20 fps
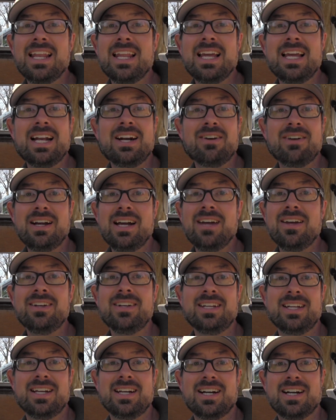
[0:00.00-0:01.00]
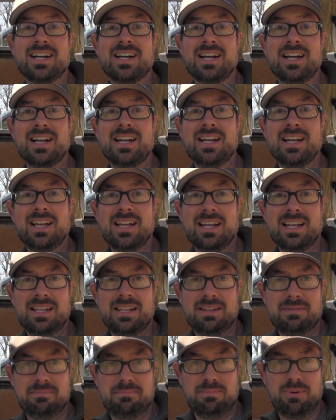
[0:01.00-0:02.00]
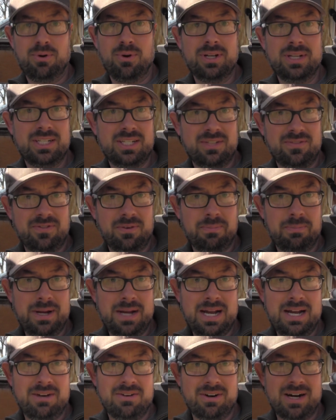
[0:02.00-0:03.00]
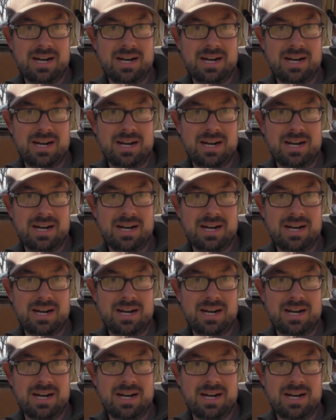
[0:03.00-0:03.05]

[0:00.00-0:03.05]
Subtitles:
laying around here. Points for pack